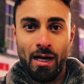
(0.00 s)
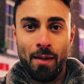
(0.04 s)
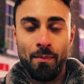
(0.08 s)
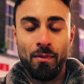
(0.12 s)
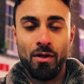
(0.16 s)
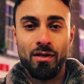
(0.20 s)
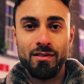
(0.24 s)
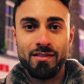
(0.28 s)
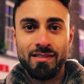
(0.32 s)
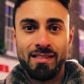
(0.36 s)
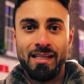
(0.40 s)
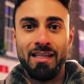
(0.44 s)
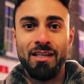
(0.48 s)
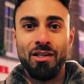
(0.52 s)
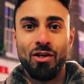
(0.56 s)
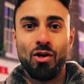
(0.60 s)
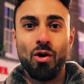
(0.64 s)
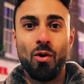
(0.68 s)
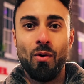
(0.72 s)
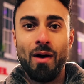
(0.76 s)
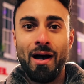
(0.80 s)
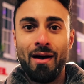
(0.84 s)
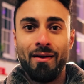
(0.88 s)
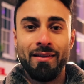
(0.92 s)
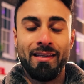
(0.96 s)
I'm not saying
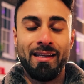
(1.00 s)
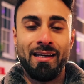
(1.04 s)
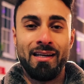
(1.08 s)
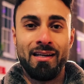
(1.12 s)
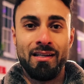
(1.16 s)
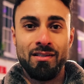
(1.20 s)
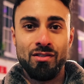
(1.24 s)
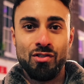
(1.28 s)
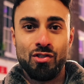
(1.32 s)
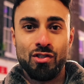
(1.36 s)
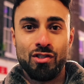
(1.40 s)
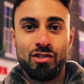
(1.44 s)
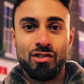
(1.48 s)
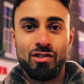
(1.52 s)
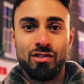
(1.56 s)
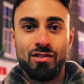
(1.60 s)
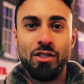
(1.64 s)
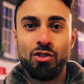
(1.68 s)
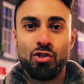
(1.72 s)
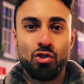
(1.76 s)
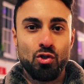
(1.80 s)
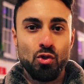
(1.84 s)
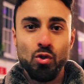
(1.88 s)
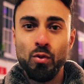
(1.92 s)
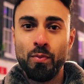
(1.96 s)
go out there and just be
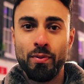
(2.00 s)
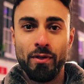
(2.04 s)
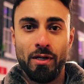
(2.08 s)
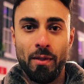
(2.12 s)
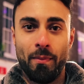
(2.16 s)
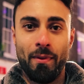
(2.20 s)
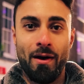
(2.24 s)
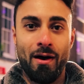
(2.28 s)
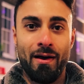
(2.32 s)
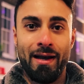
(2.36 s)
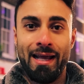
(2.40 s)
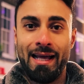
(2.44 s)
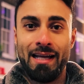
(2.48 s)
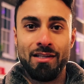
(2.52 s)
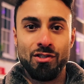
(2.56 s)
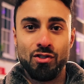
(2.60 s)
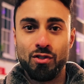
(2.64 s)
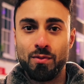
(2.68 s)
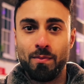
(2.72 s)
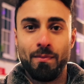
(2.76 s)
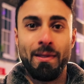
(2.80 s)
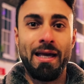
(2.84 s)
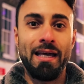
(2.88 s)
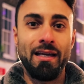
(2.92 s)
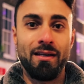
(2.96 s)
stupid about it and
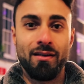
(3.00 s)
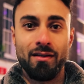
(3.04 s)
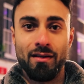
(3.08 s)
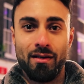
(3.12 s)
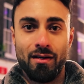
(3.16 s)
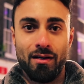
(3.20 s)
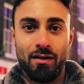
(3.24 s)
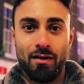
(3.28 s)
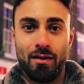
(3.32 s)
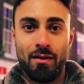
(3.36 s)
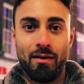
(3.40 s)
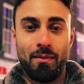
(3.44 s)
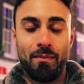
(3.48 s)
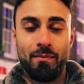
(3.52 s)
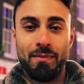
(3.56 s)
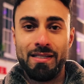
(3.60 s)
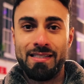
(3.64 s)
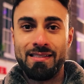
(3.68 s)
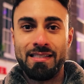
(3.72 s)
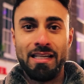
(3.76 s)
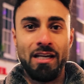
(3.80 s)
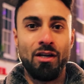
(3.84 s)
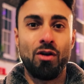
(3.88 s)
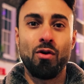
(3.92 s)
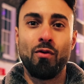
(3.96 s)
just make a
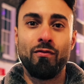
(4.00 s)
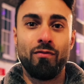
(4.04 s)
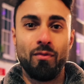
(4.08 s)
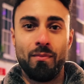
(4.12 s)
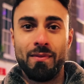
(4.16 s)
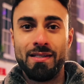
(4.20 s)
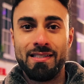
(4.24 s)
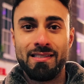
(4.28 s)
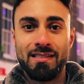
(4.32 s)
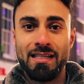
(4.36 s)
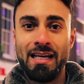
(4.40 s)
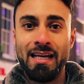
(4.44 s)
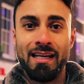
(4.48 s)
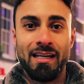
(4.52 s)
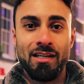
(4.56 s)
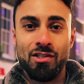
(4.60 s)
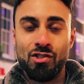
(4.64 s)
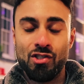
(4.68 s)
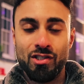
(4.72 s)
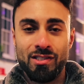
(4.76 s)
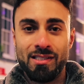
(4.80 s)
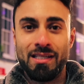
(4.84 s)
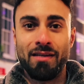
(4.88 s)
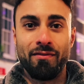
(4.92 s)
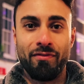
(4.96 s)
mistake over mistake and
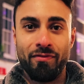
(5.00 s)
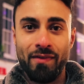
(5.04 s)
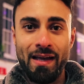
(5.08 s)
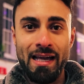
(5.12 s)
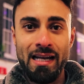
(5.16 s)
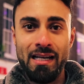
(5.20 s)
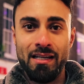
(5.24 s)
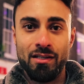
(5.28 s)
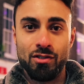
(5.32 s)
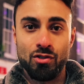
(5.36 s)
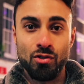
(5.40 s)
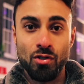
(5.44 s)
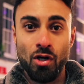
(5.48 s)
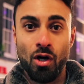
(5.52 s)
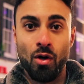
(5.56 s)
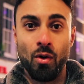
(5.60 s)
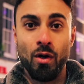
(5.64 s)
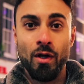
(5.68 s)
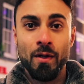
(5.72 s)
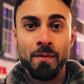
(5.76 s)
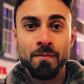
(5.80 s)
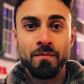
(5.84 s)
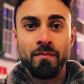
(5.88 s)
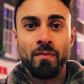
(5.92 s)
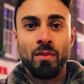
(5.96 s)
just get failures. No.
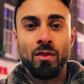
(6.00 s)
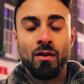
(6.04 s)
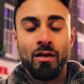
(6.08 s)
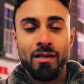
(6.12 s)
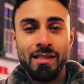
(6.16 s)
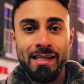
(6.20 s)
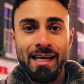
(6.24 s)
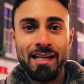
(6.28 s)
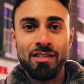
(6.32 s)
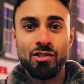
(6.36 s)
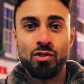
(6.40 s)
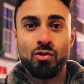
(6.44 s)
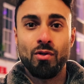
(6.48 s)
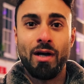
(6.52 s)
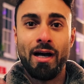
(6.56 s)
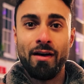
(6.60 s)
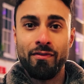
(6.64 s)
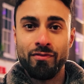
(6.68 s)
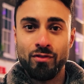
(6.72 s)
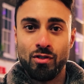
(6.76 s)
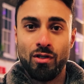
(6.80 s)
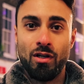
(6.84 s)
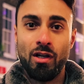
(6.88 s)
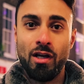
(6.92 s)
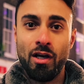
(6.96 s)
Yes, you
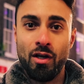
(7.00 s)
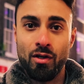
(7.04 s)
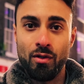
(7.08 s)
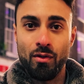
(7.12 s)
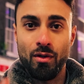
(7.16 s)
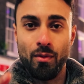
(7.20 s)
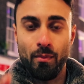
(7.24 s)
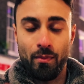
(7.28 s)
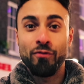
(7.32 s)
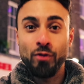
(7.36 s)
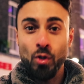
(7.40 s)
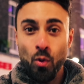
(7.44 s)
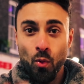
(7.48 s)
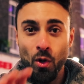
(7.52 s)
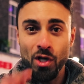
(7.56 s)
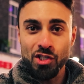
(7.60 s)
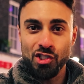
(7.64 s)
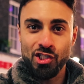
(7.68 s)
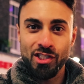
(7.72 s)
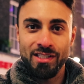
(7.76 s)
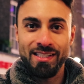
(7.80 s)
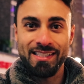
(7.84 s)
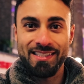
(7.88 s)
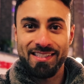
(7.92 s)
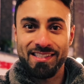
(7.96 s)
have to learn. If you're
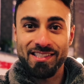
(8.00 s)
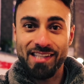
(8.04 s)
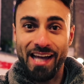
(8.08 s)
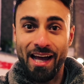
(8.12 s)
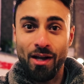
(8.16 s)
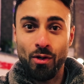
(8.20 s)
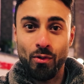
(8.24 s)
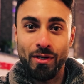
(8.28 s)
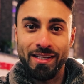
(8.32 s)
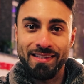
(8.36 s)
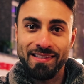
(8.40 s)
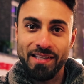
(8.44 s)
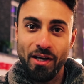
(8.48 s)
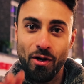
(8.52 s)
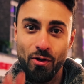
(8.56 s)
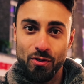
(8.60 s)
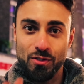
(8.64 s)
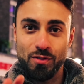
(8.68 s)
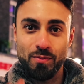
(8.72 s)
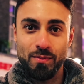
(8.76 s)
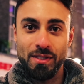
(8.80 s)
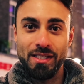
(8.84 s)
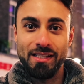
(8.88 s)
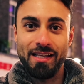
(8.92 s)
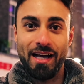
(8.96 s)
watching this channel, it
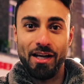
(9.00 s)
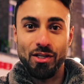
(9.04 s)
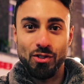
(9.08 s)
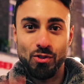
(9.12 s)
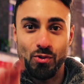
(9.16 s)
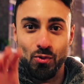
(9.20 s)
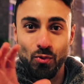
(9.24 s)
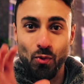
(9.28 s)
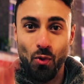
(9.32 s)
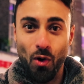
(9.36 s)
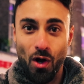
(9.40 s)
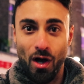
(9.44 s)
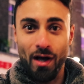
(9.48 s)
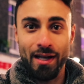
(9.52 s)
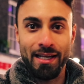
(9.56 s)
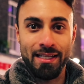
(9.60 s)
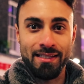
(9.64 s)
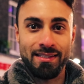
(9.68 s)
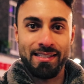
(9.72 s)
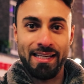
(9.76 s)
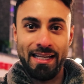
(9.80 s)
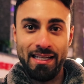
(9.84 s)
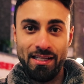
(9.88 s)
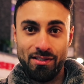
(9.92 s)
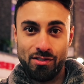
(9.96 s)
tells me that you are an
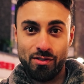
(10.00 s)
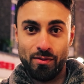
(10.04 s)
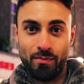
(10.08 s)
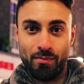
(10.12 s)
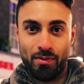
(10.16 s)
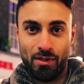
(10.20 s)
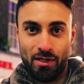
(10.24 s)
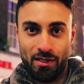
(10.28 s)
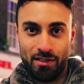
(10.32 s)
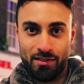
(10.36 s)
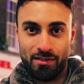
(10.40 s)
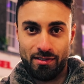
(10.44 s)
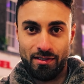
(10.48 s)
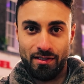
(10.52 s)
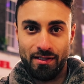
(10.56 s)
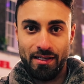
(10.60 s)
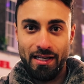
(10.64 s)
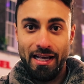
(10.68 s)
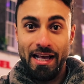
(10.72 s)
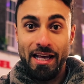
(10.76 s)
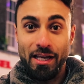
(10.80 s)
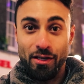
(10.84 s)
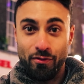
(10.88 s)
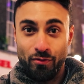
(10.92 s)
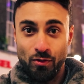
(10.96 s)
intelligent person.
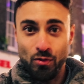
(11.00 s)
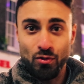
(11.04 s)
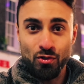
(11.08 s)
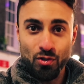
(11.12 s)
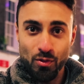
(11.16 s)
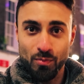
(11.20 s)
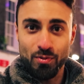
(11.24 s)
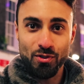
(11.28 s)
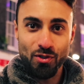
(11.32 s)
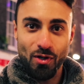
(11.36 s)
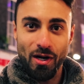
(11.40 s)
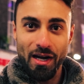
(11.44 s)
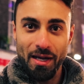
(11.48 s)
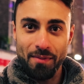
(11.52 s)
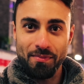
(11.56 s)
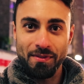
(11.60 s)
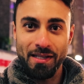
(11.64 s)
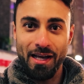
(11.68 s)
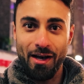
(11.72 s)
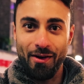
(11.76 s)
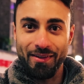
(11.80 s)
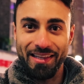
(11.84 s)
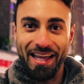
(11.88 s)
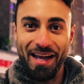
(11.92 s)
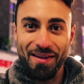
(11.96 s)
If you subscribe
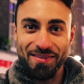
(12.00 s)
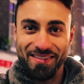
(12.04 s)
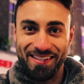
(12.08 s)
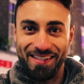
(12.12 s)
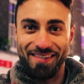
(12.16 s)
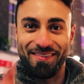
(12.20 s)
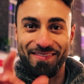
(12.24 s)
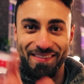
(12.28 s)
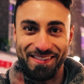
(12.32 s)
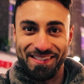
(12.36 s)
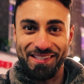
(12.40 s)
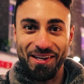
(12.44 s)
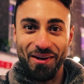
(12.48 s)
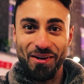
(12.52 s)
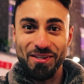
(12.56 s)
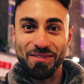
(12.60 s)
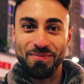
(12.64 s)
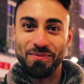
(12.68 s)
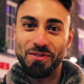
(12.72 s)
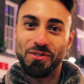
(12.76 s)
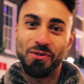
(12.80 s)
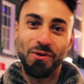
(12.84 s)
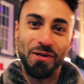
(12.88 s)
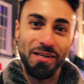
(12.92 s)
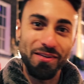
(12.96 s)
now, that even tells
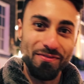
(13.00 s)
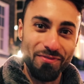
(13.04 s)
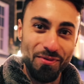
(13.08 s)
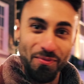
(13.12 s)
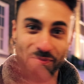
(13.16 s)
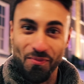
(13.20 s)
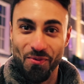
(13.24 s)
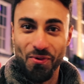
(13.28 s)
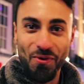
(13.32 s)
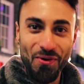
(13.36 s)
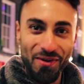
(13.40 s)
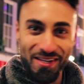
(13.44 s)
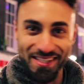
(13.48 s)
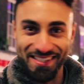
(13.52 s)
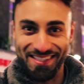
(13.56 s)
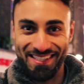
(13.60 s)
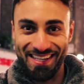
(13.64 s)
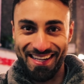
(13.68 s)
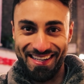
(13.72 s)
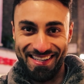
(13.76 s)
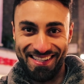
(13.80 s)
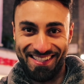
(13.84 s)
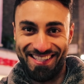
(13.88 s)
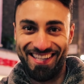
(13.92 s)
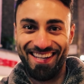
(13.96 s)
me you're even more
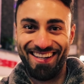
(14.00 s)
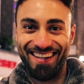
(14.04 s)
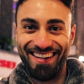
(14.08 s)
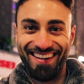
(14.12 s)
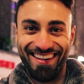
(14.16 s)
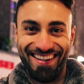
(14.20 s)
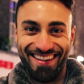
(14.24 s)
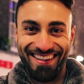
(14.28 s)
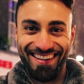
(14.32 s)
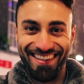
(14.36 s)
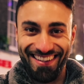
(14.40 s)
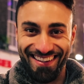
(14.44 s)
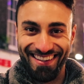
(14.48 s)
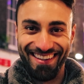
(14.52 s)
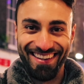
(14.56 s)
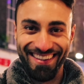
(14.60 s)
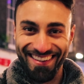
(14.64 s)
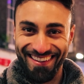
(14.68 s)
intelligent.